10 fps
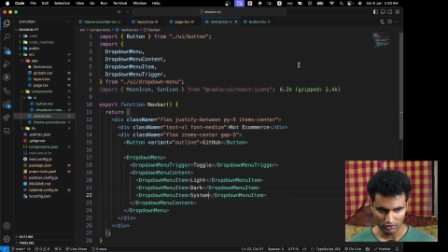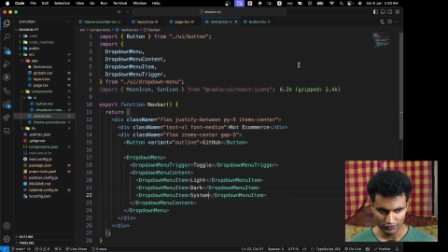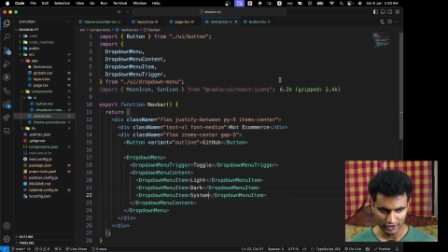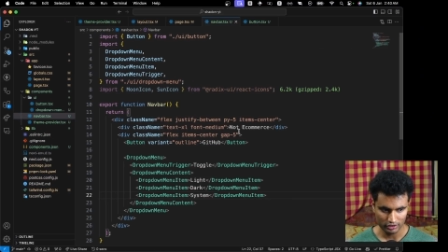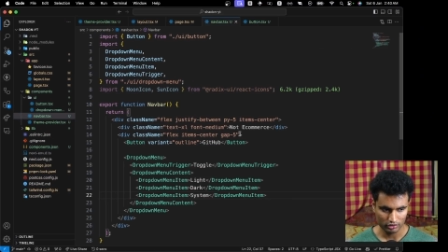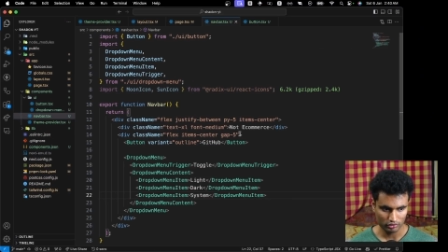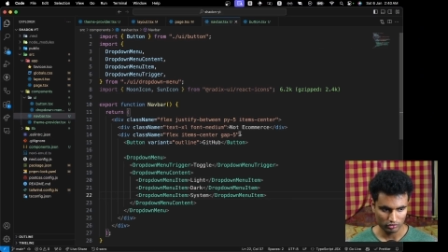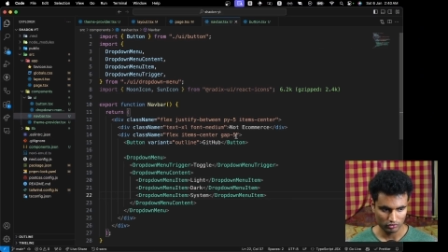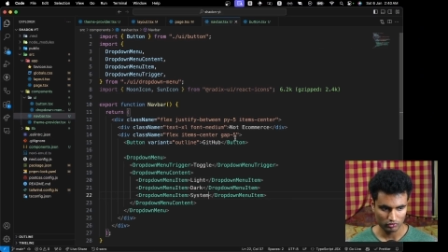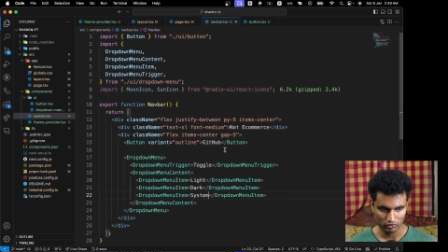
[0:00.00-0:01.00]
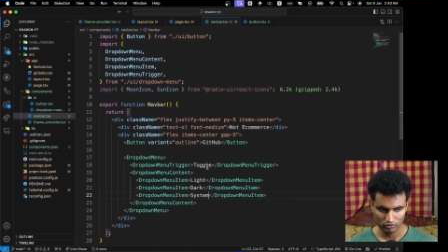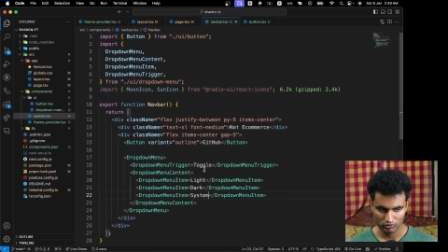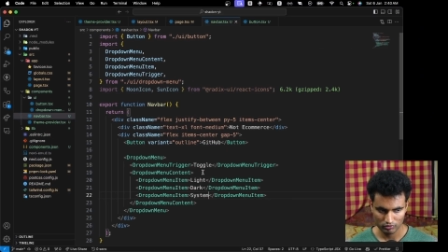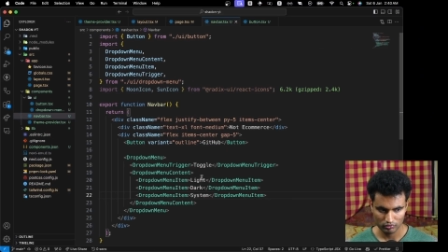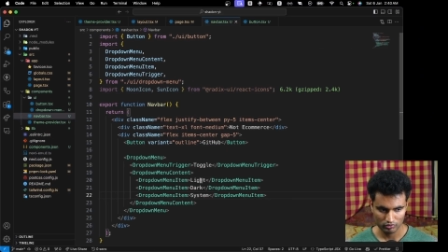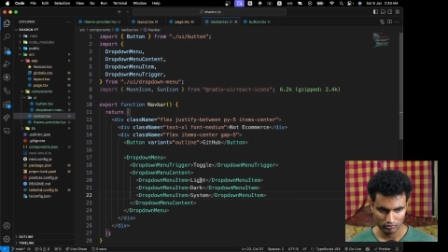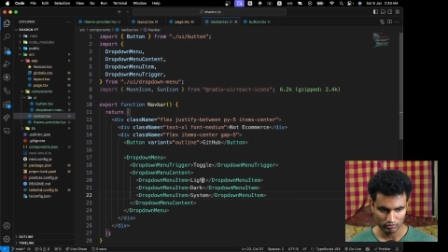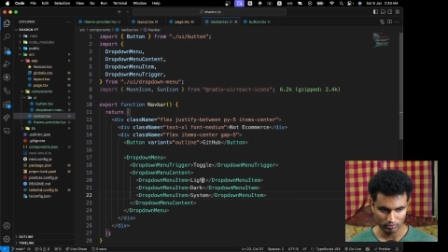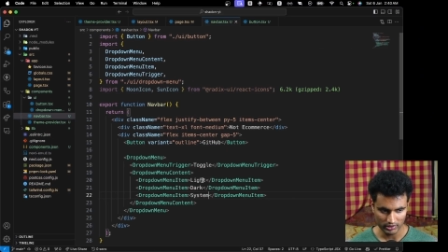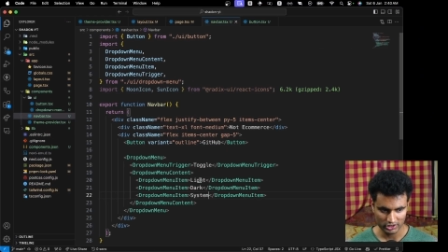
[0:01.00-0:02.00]
we need to
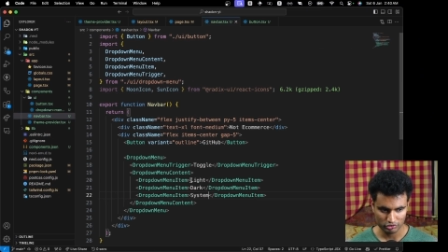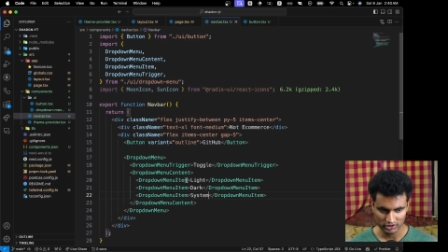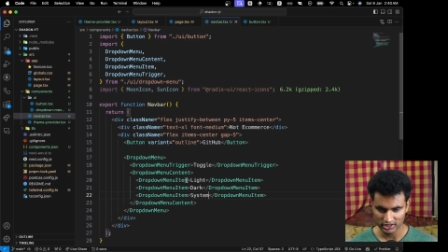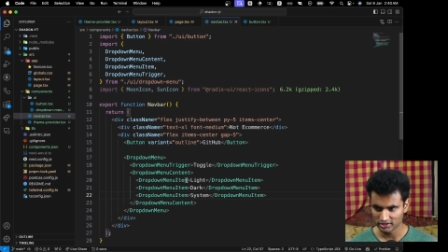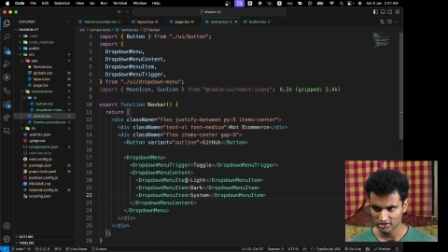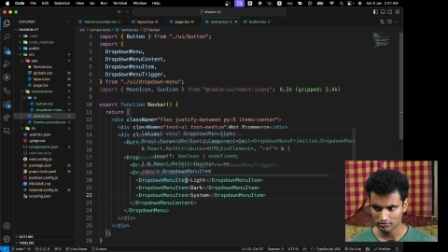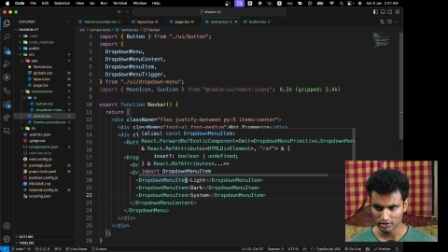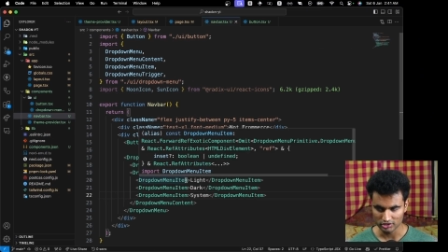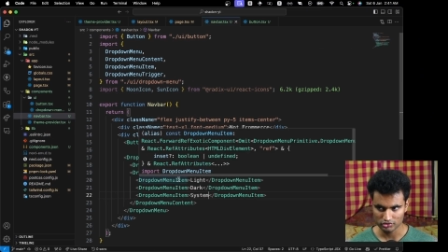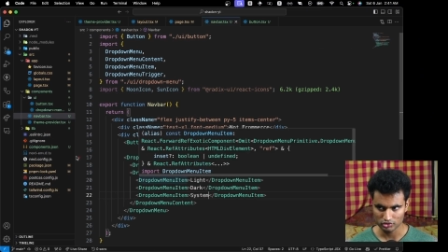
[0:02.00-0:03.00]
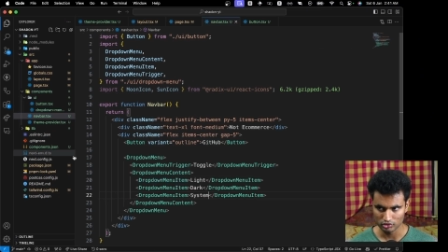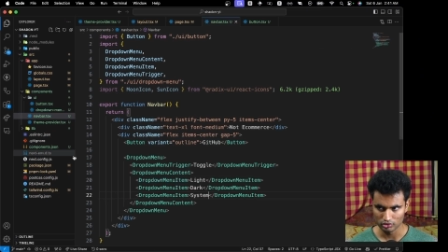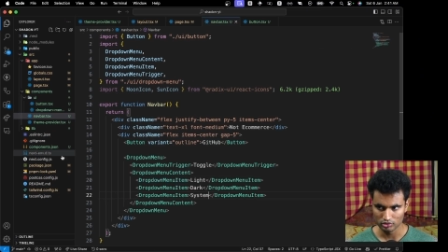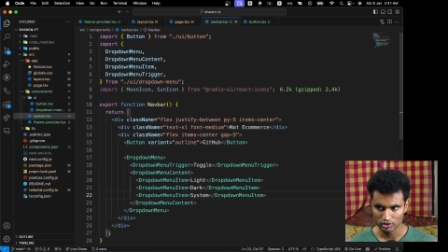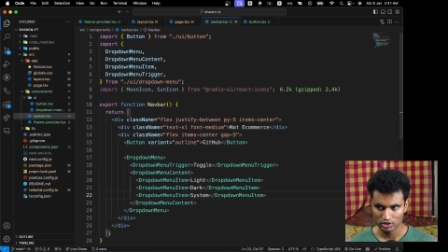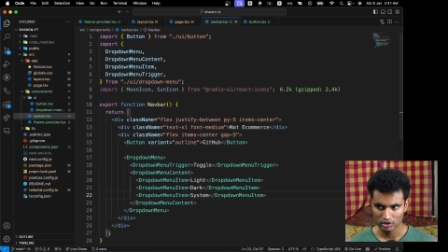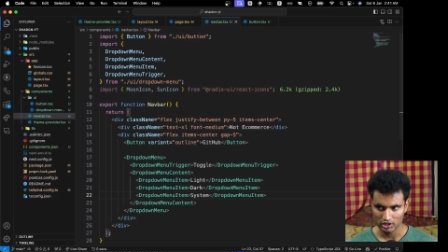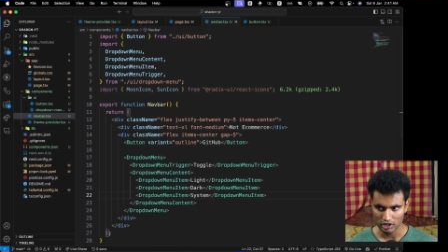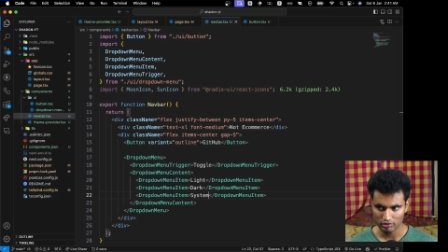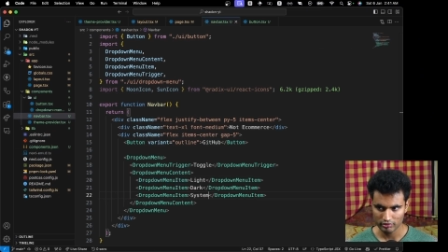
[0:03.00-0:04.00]
make sure that these work. So
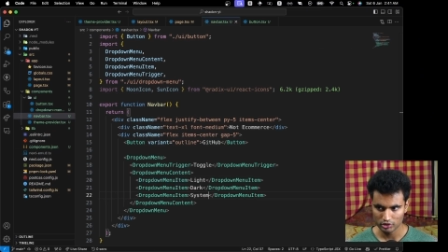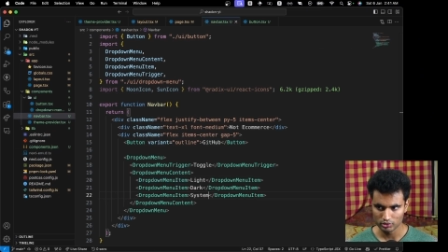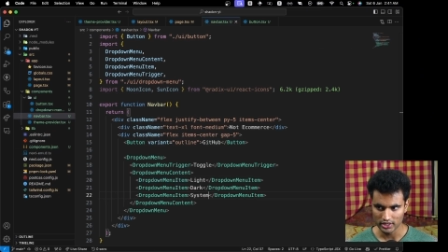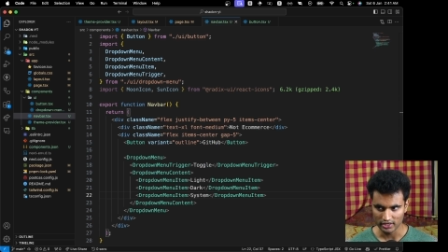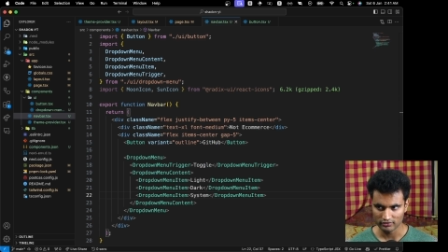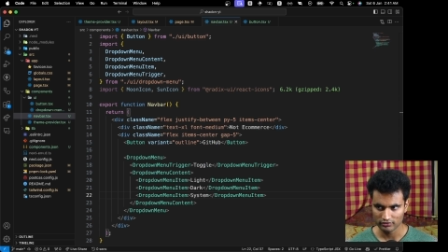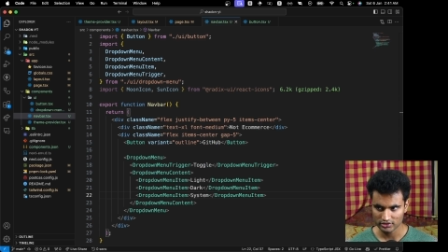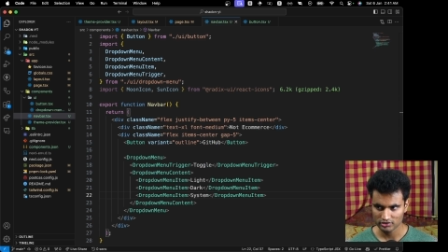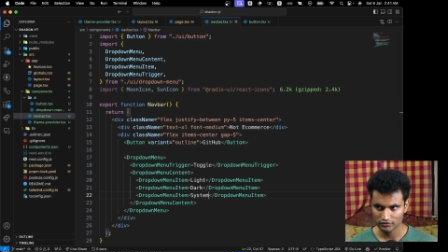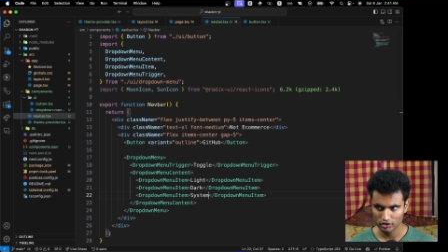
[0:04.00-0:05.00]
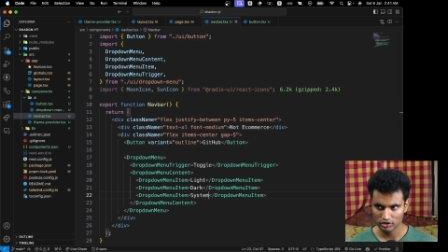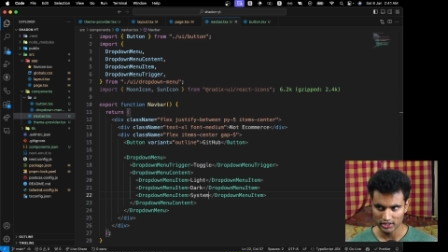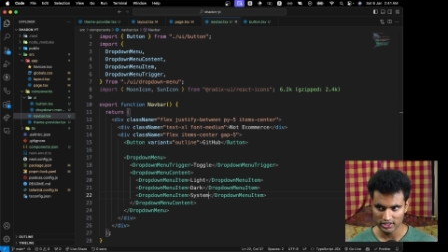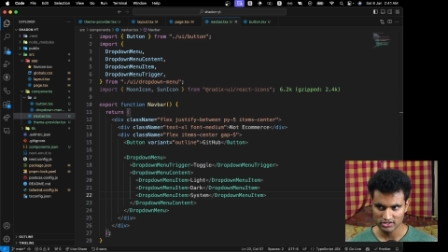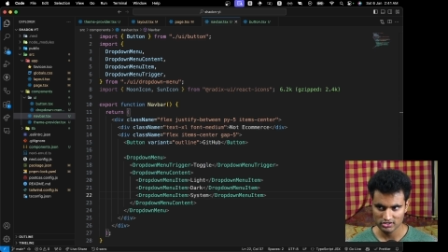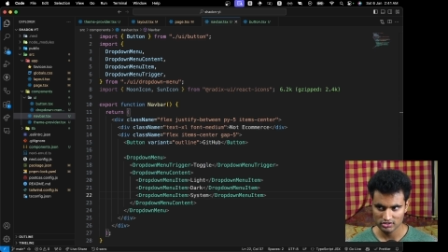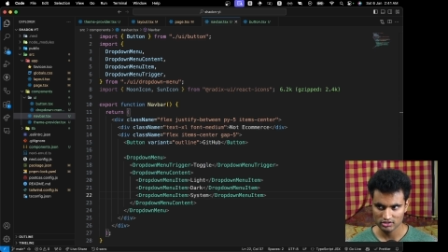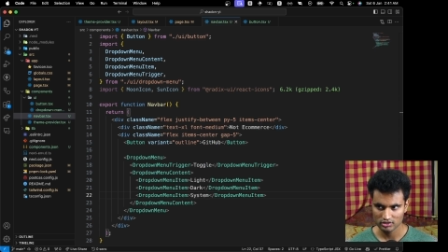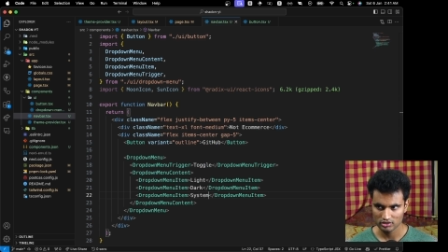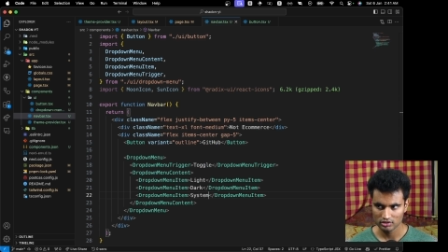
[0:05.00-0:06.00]
how do we do that? First of all, let's
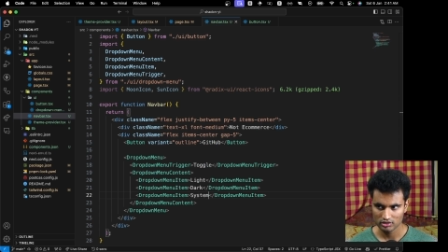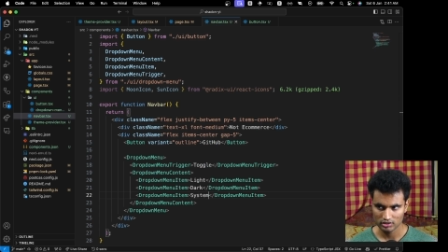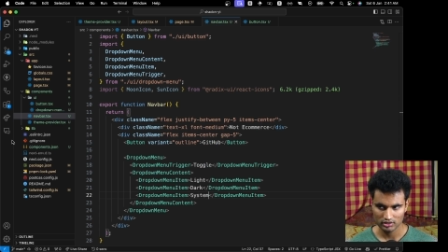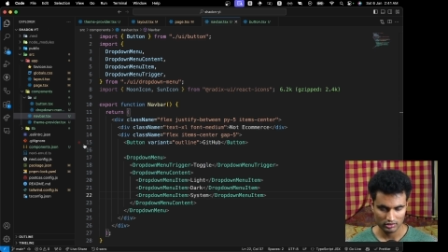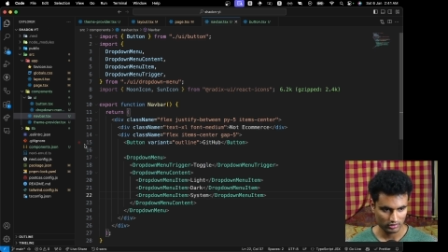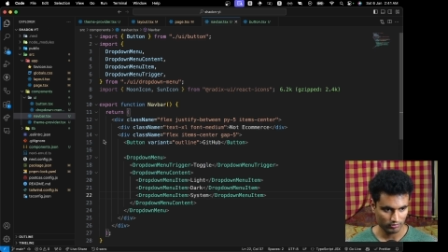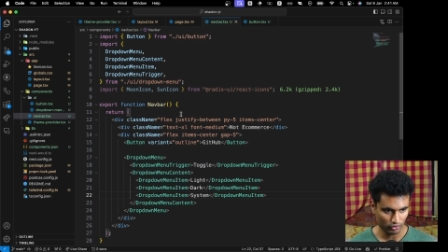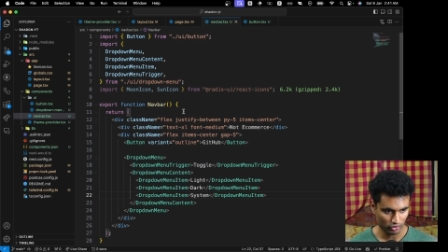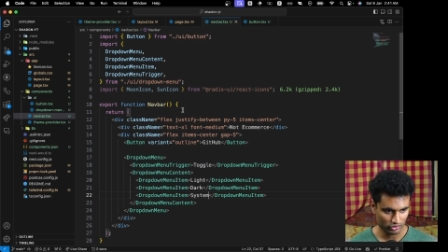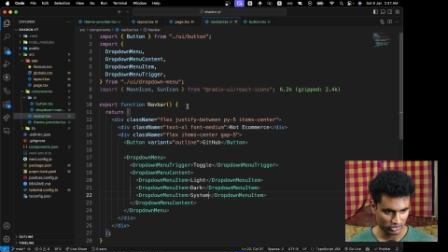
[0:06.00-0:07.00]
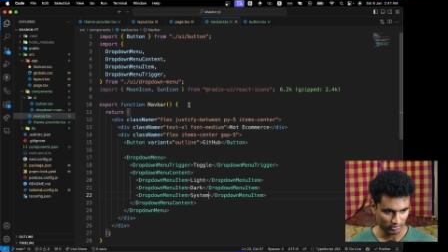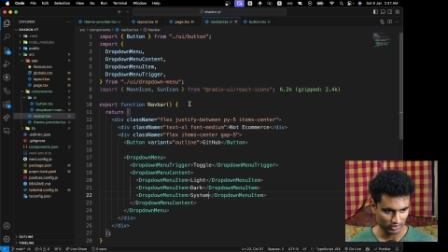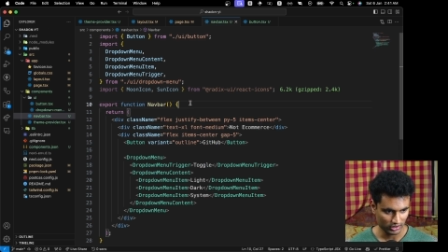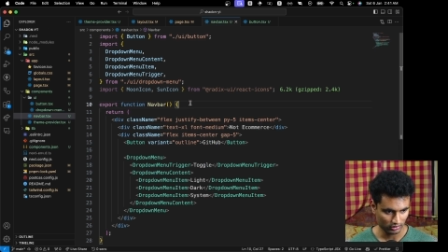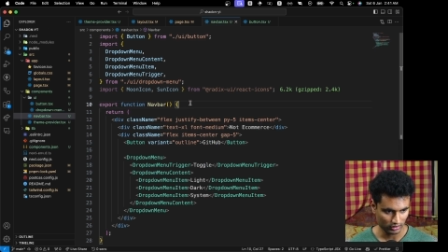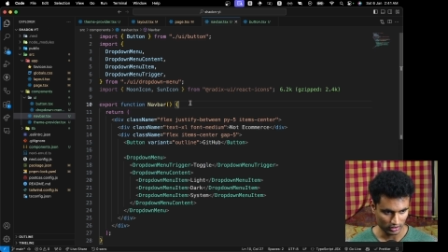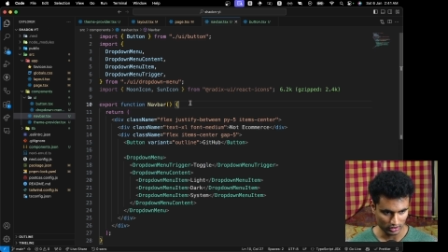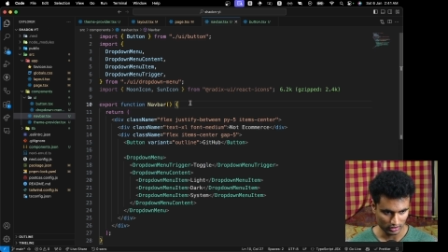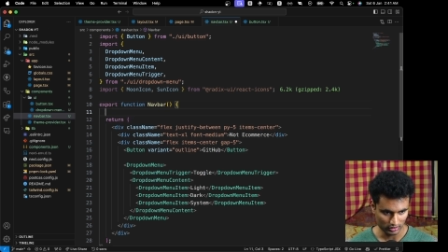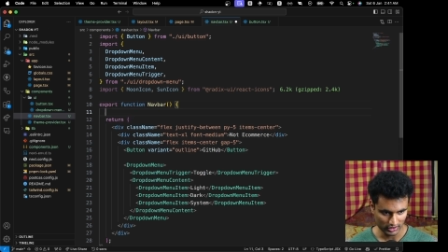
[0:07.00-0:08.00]
import something.
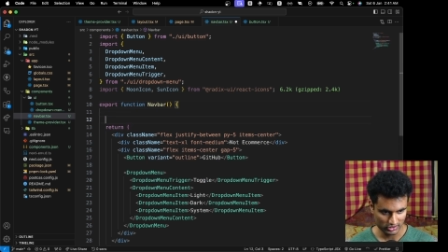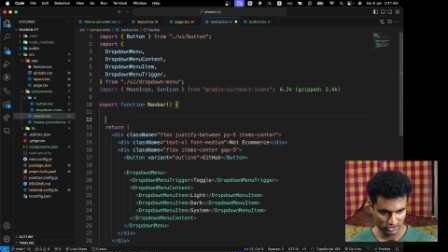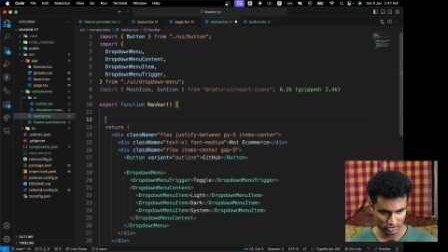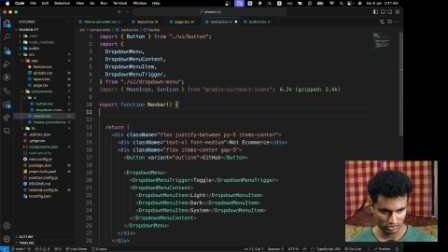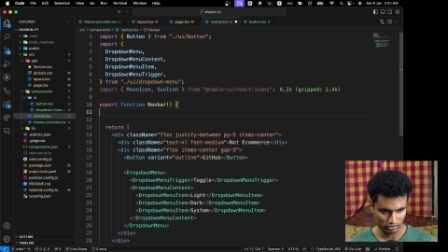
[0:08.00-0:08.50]
Let's do